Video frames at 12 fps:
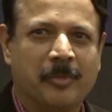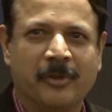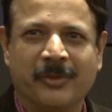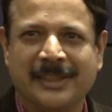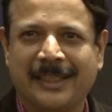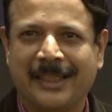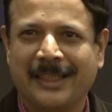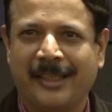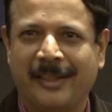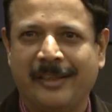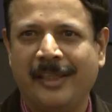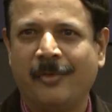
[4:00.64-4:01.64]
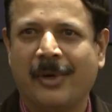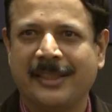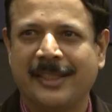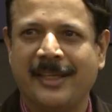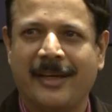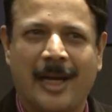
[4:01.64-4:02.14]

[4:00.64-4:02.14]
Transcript: to Professor Kriti Vasan